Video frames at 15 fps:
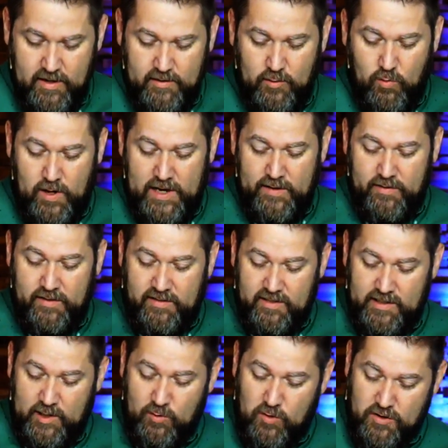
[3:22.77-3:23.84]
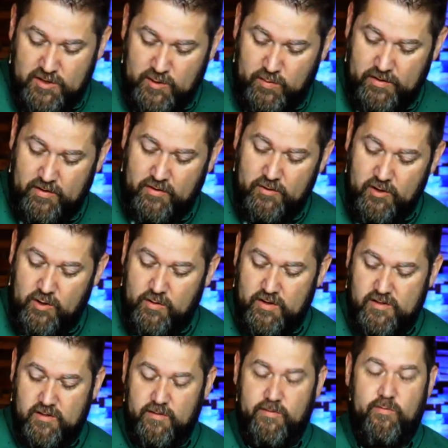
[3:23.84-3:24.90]
The wife attending worship with her new
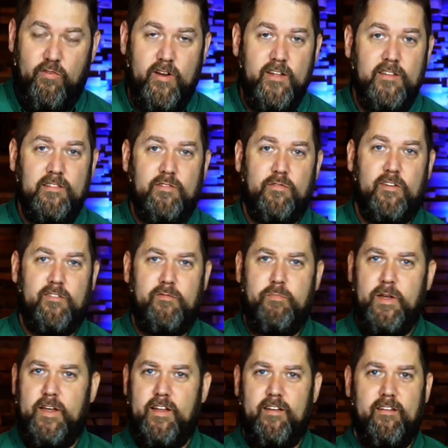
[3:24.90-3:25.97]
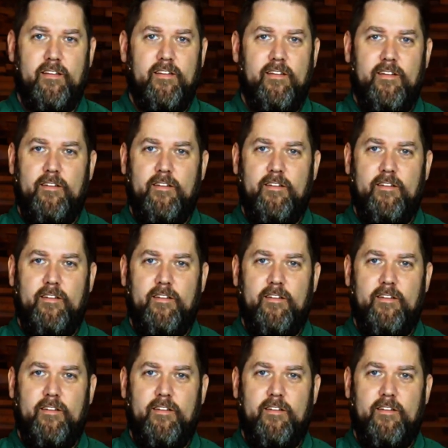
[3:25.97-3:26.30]
Christian friends would have been